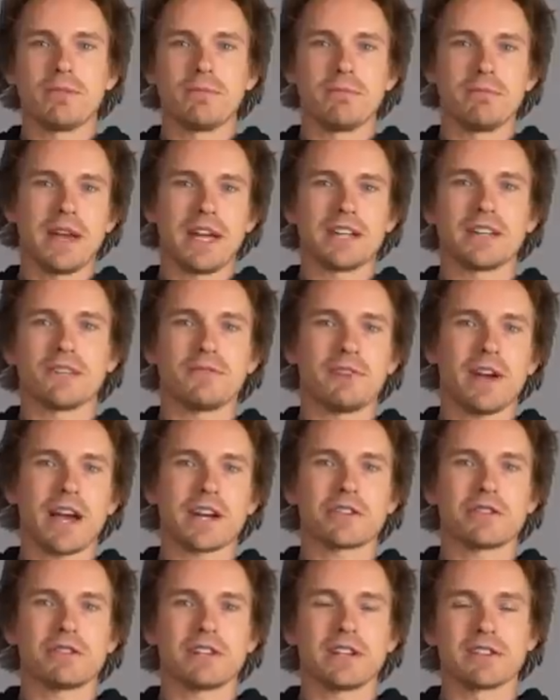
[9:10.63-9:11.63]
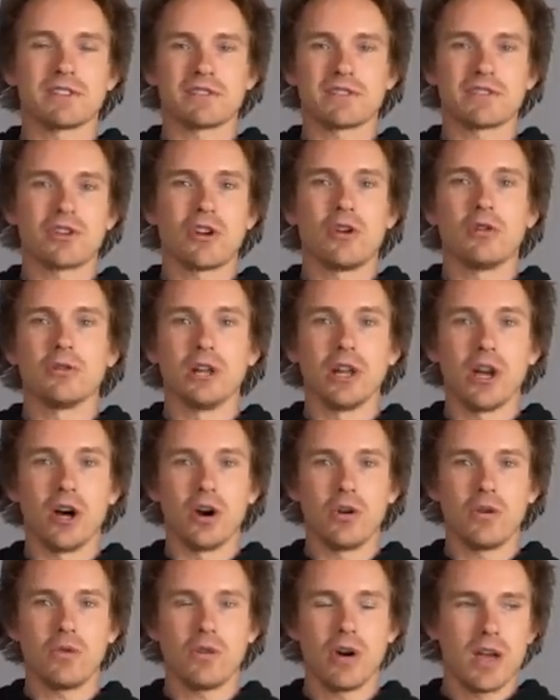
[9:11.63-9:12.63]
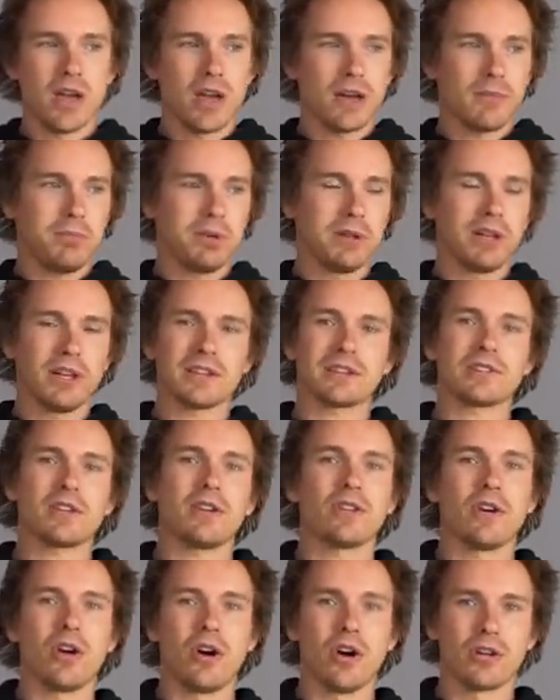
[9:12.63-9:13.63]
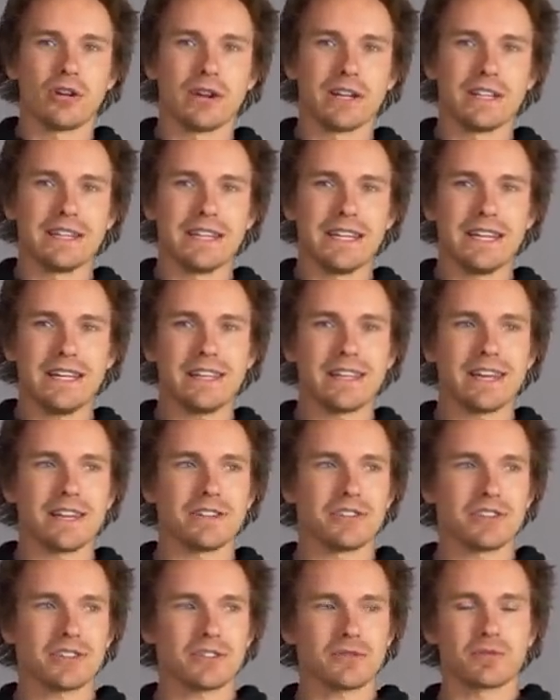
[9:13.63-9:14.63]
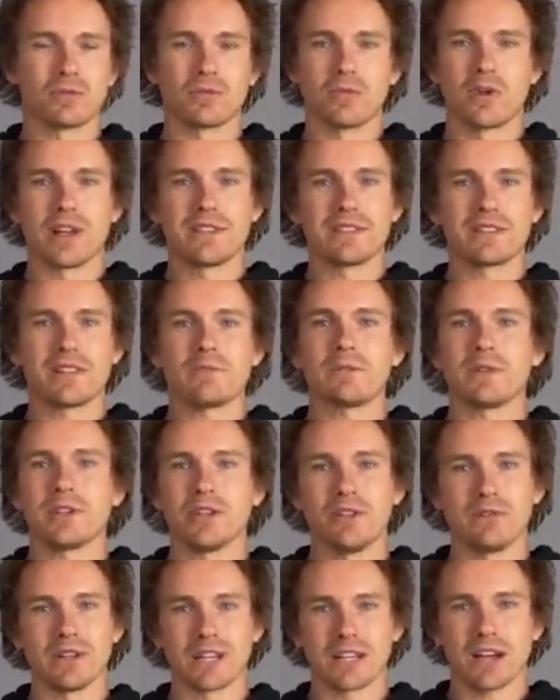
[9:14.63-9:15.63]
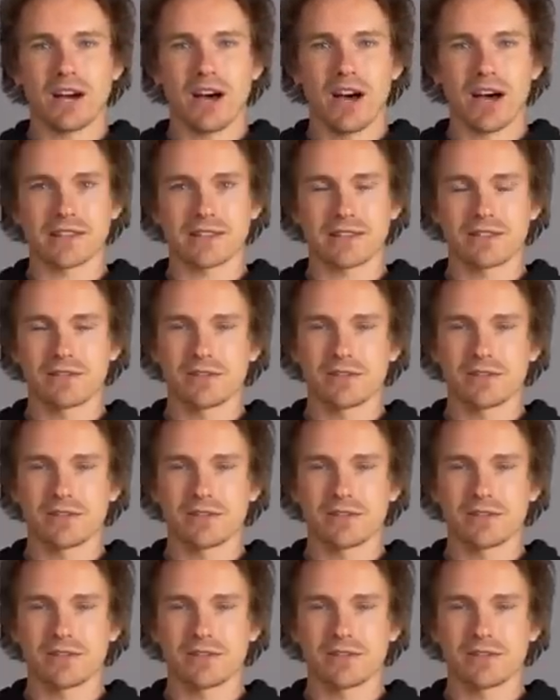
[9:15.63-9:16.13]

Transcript: of manufacturing is so low, plus all the R&D, that just runs up the unit cost.